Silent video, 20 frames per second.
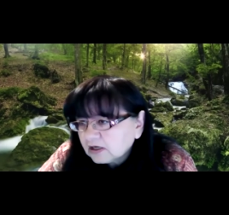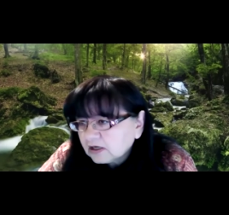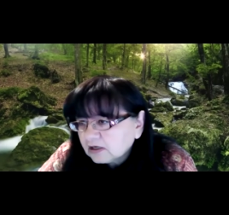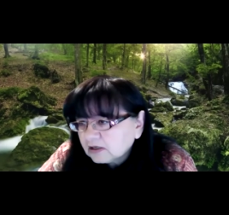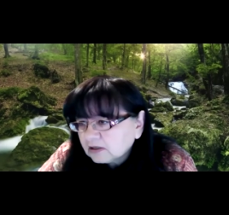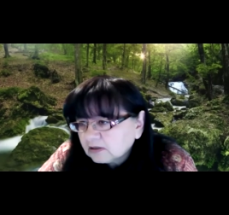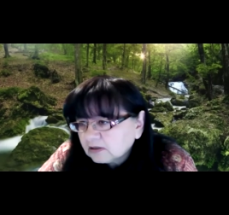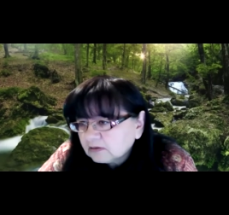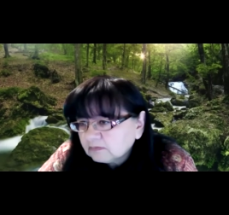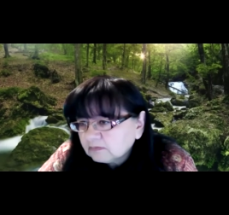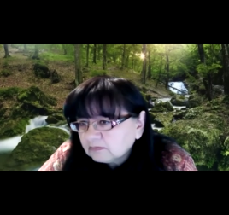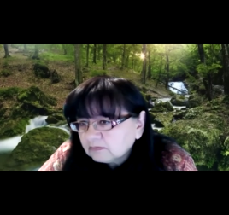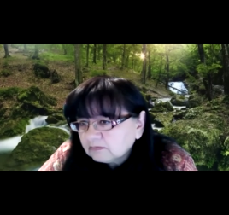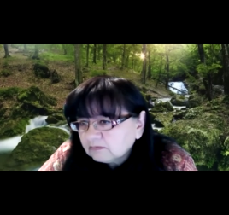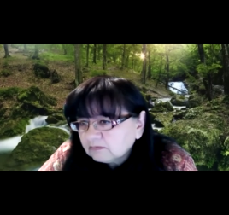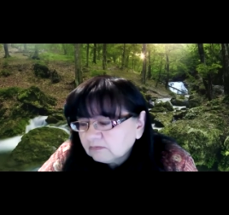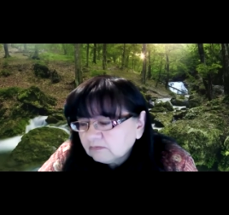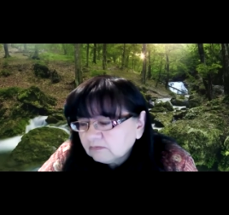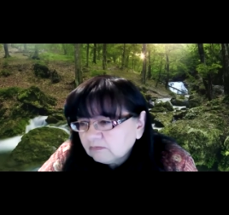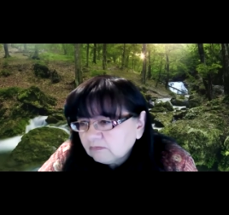Um,
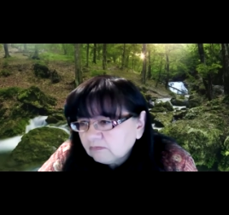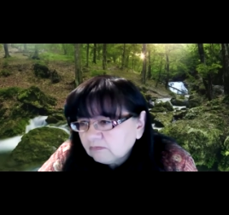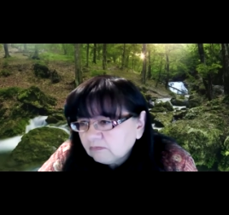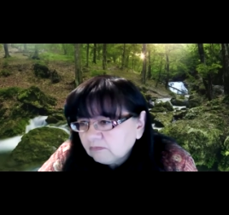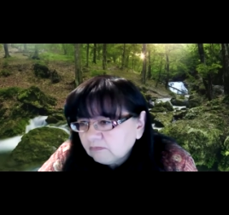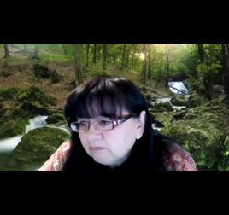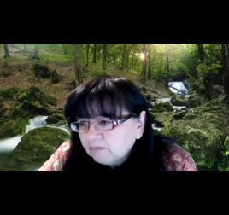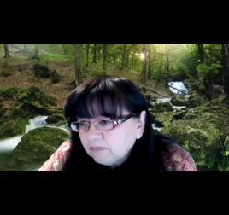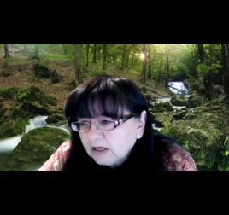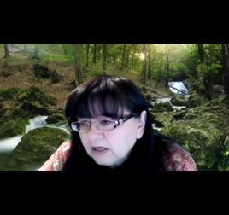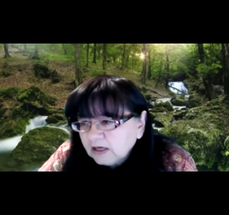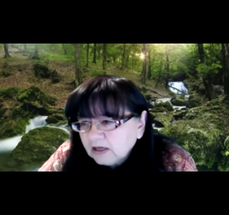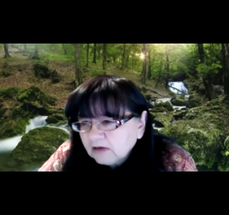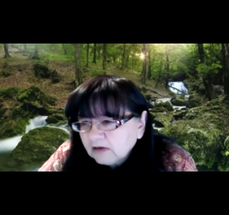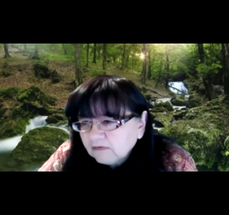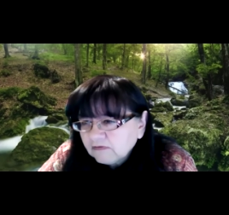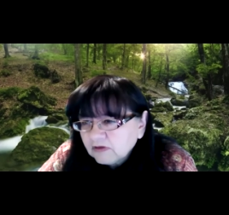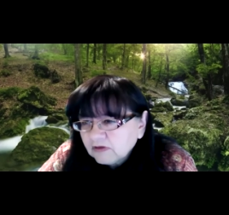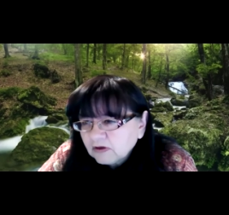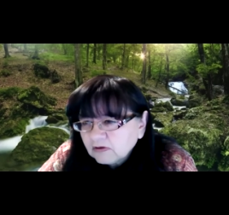
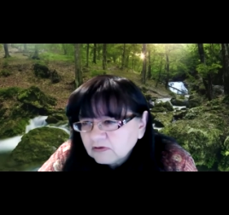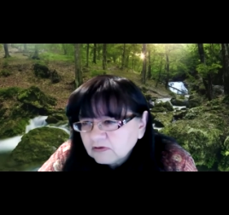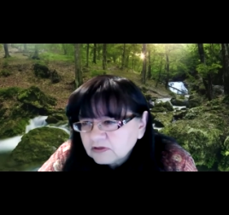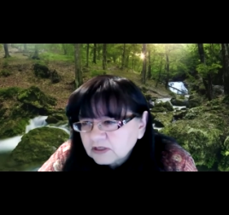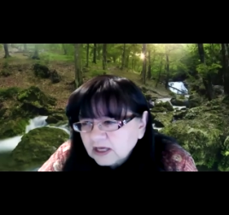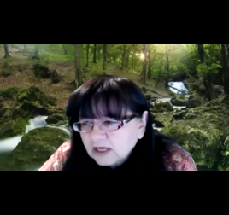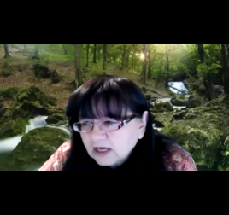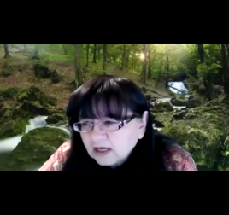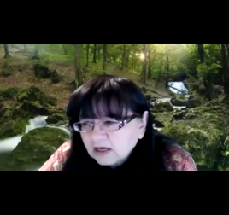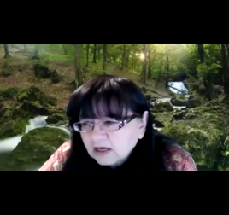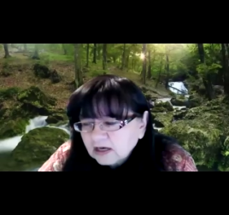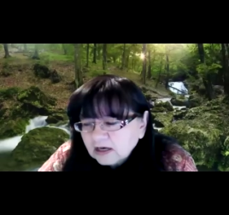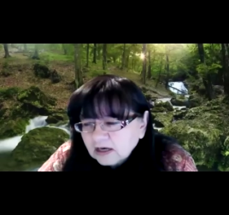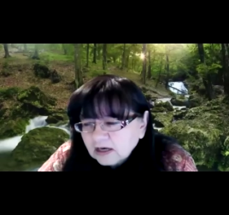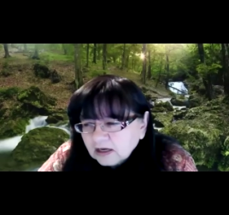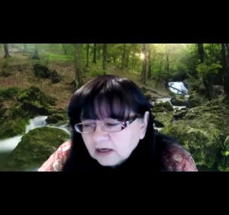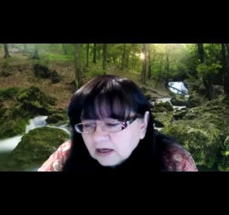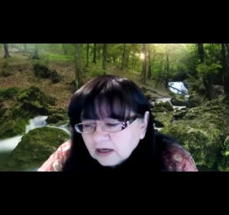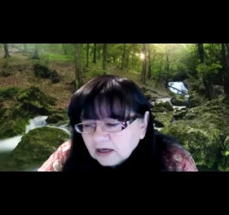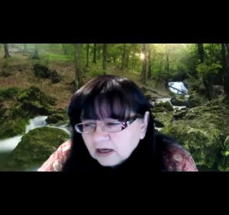Many of those,
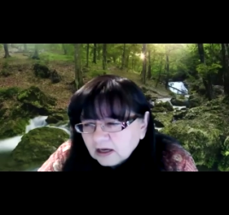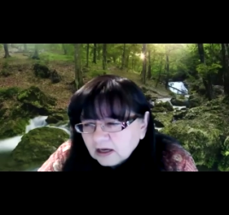again,